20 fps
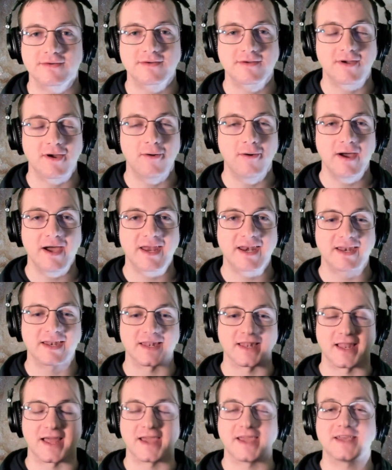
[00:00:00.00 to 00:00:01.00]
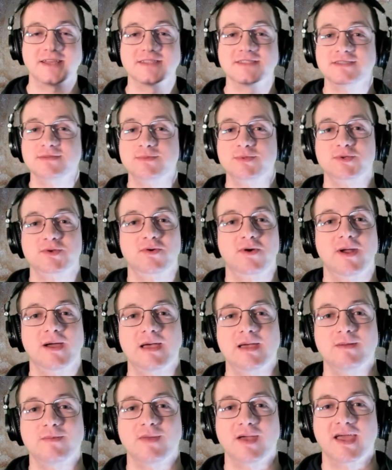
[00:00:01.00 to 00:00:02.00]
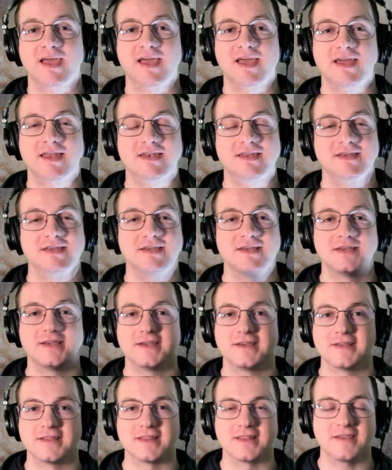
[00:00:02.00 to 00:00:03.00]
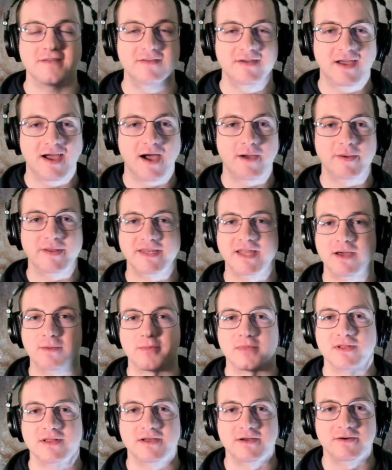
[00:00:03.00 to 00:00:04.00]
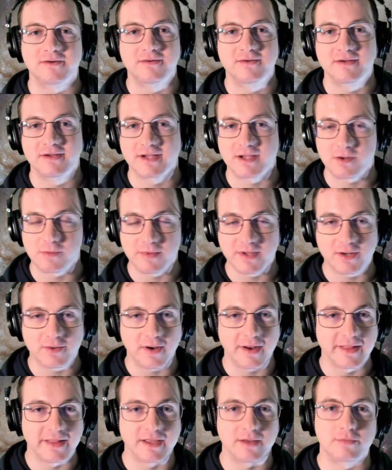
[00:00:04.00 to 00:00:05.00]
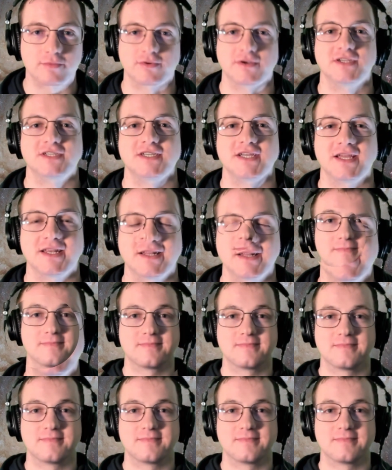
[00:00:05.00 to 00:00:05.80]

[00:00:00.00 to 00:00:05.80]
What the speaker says: go ahead and like and subscribe and leave a comment down below. It'd be greatly appreciated.